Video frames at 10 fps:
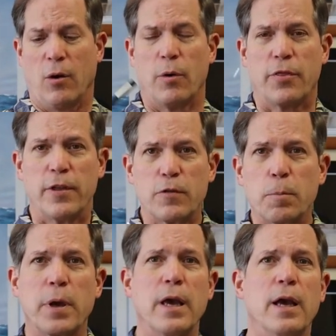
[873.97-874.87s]
With this
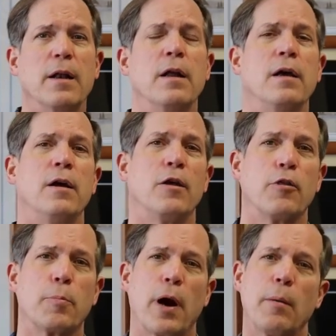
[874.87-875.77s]
pen,
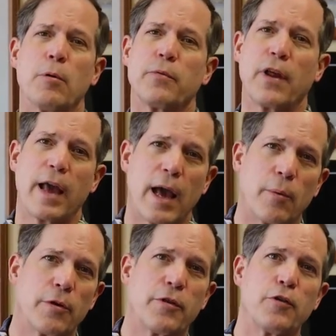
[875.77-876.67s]
the problems I
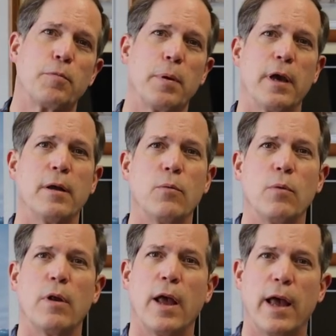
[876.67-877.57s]
have with this
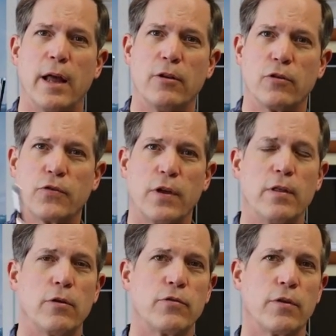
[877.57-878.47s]
pen, and you'll see
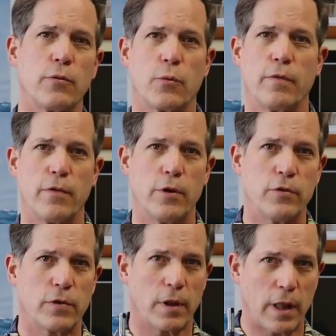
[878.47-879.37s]
those in the
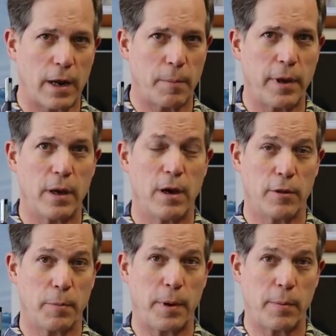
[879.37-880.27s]
reviews a lot of pe
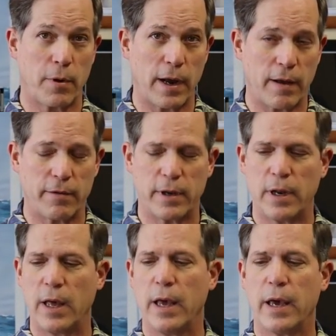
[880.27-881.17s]
other people are having,
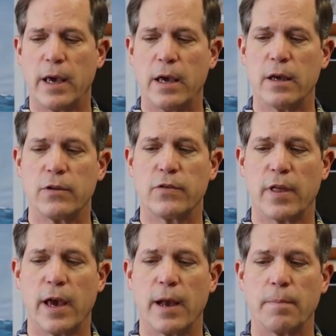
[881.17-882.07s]
is
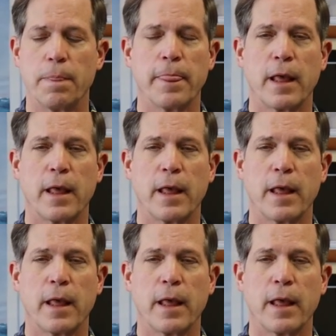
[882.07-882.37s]
that